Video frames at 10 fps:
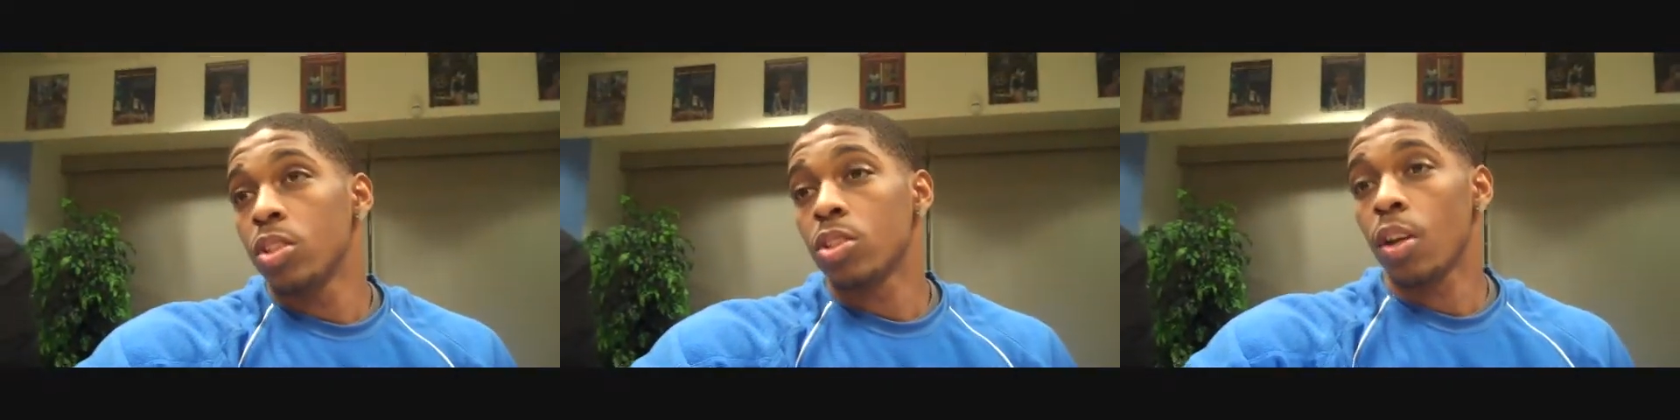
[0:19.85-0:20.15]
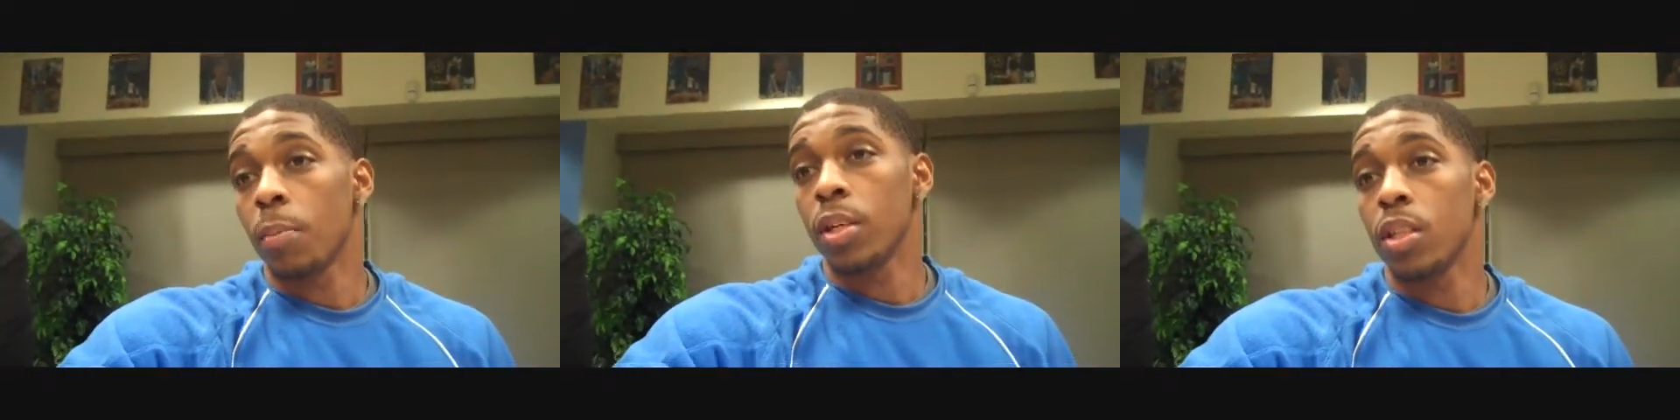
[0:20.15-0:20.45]

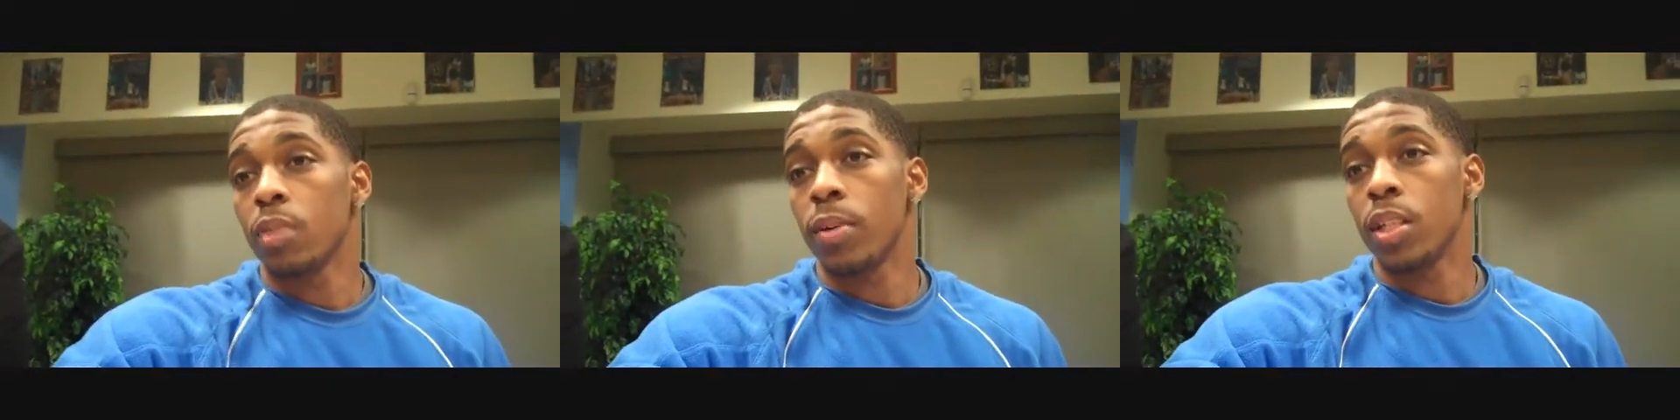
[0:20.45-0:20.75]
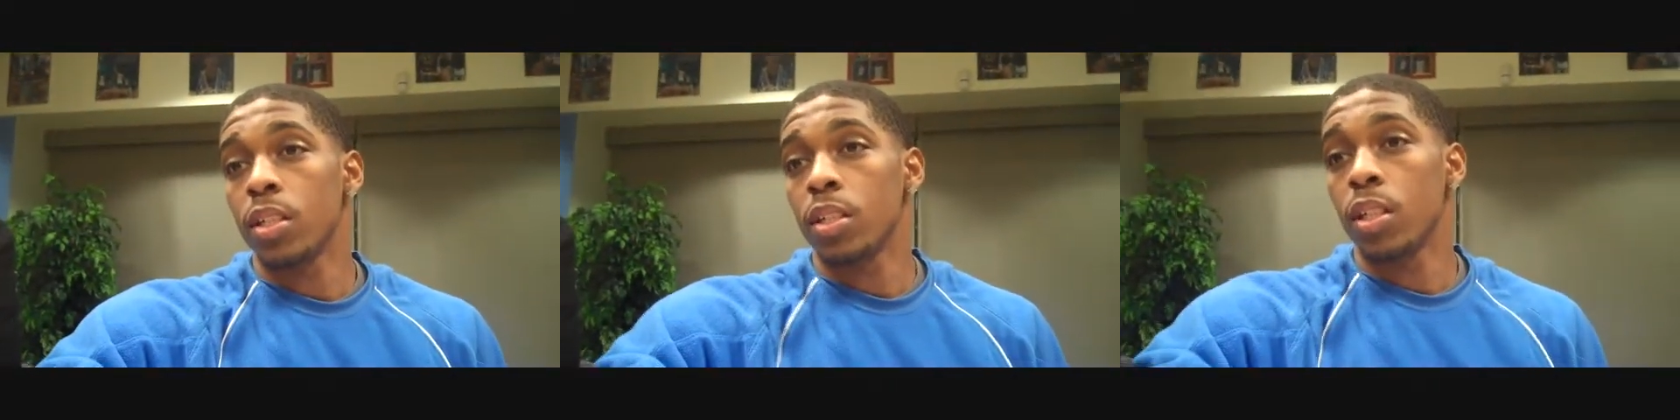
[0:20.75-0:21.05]
So I mean, it
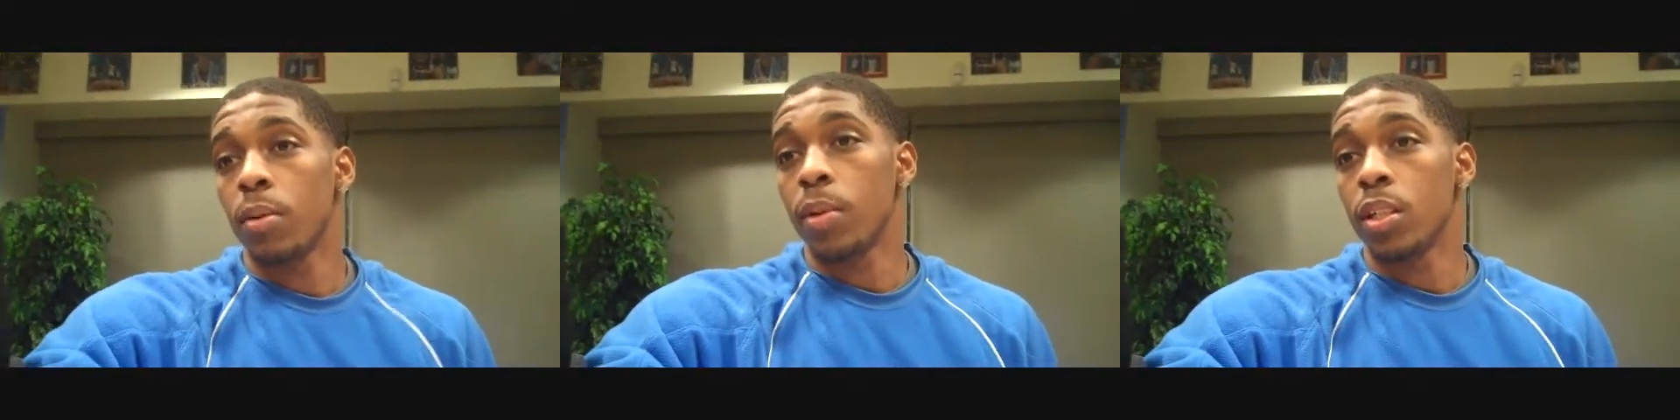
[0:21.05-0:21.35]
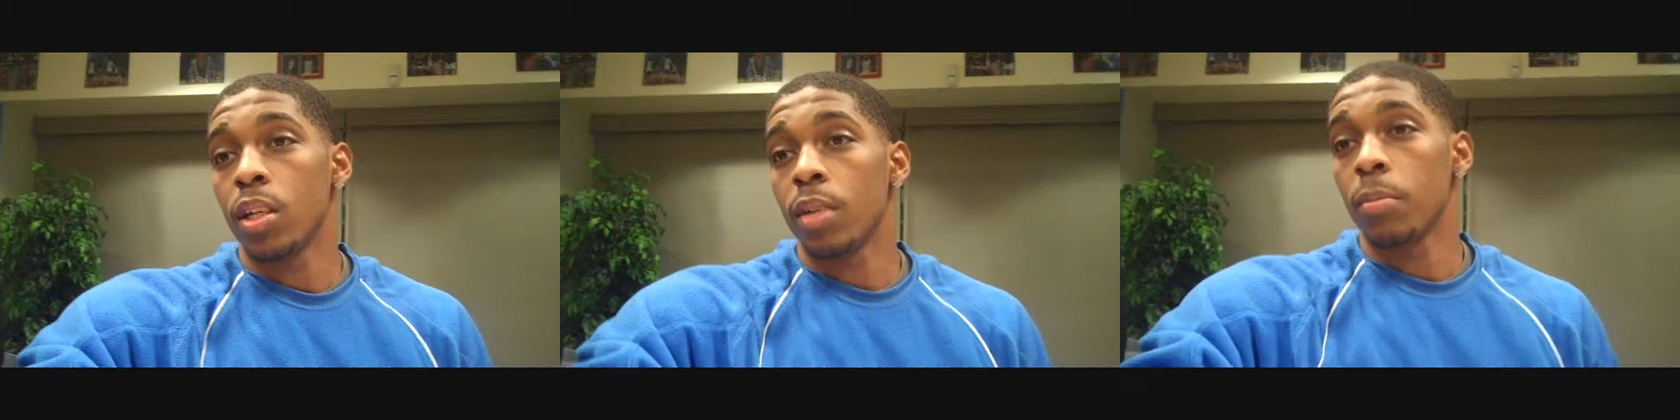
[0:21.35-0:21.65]

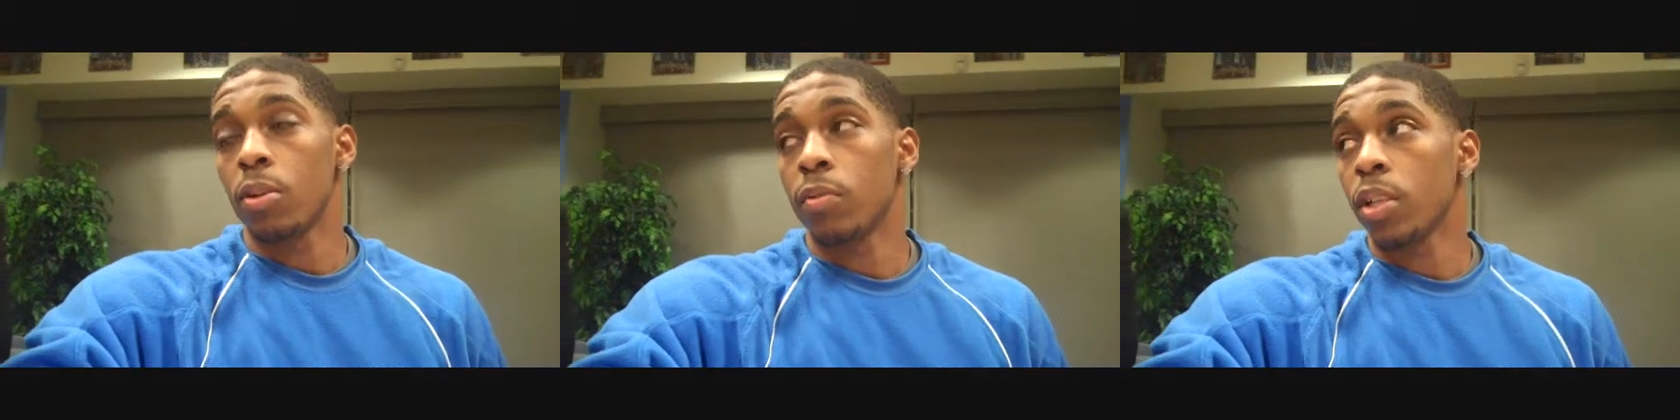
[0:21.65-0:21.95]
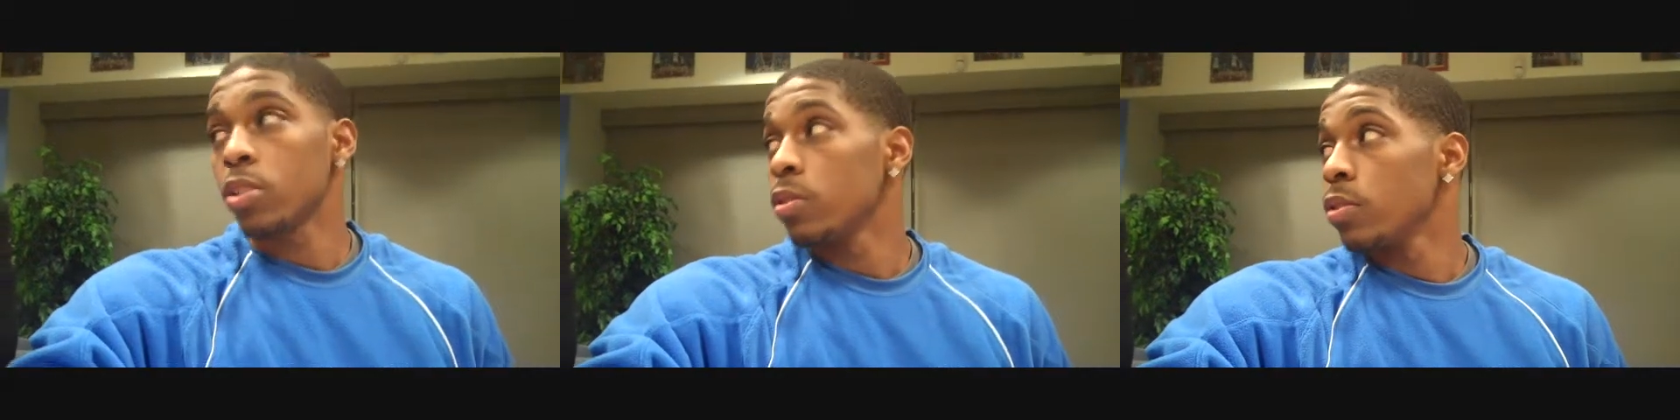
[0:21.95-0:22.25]
really
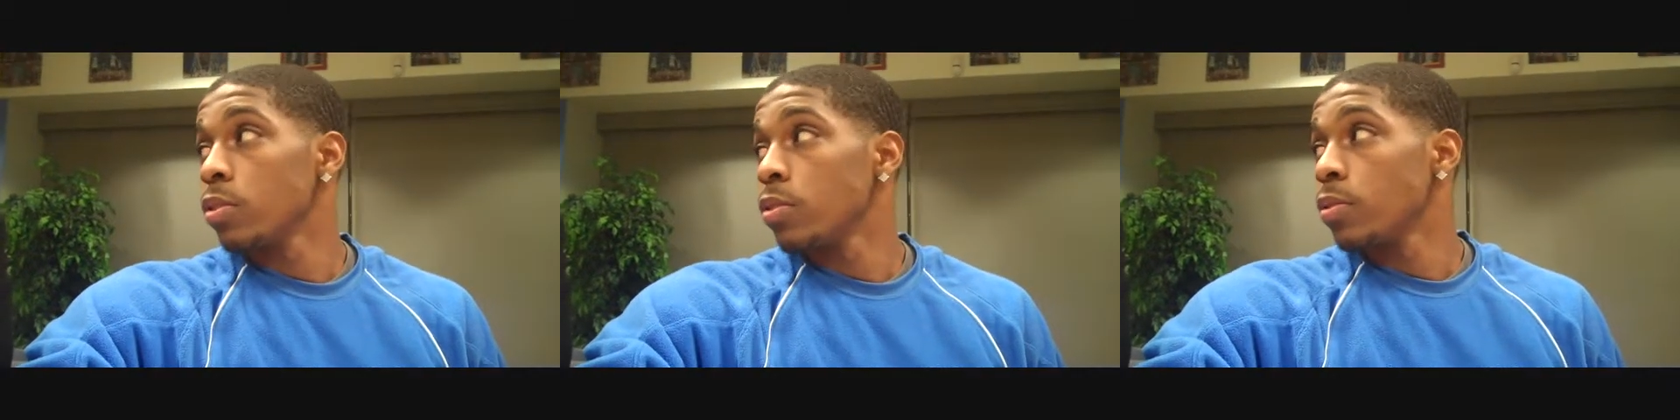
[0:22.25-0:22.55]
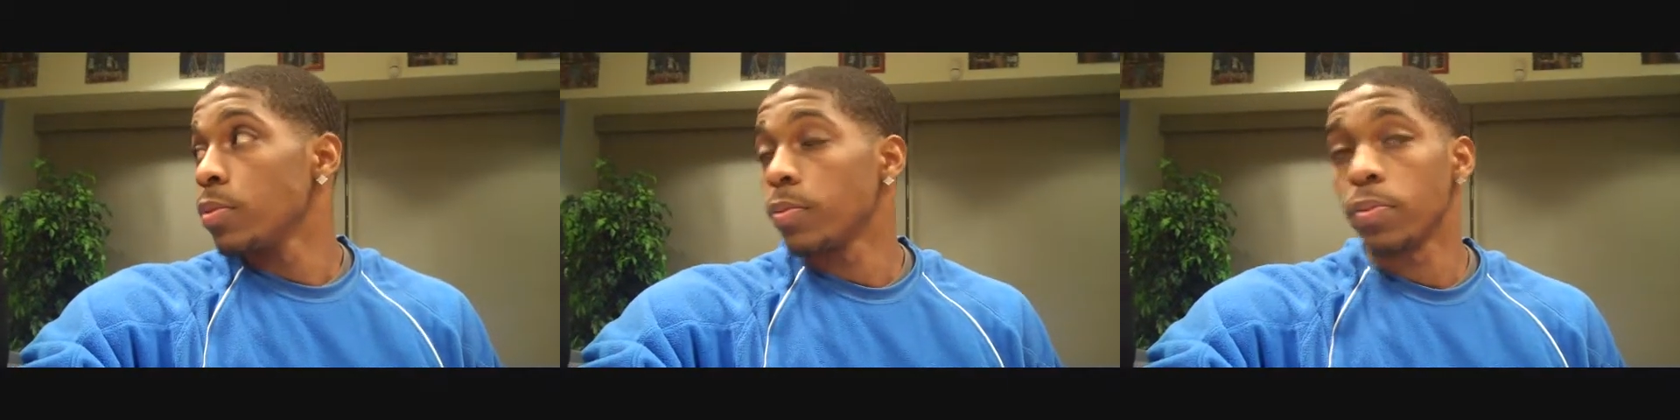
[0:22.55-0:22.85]
motivates
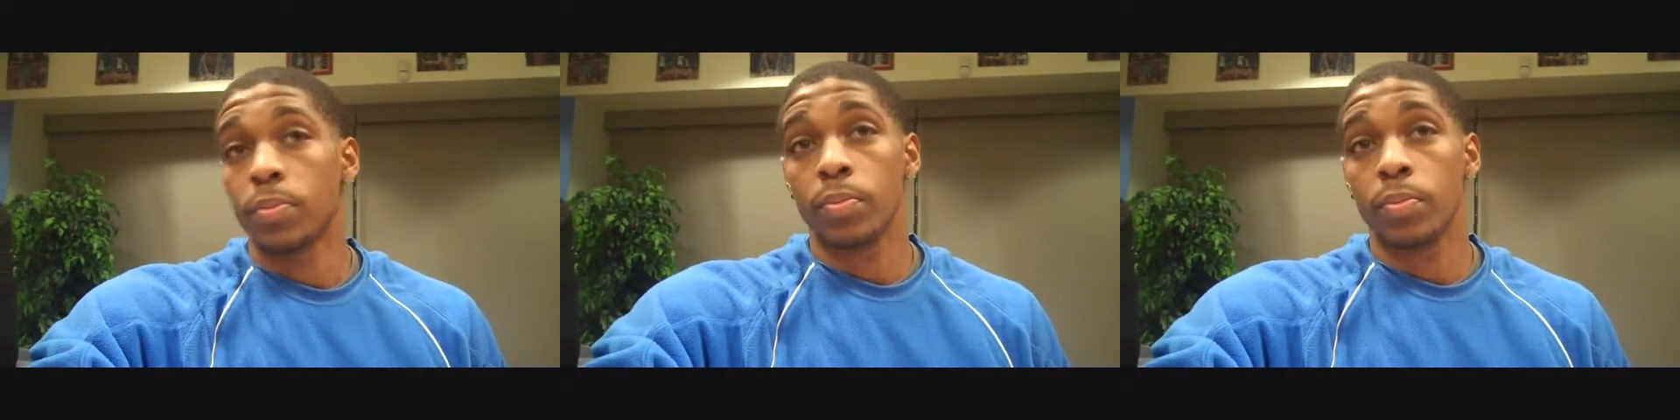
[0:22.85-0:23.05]
you.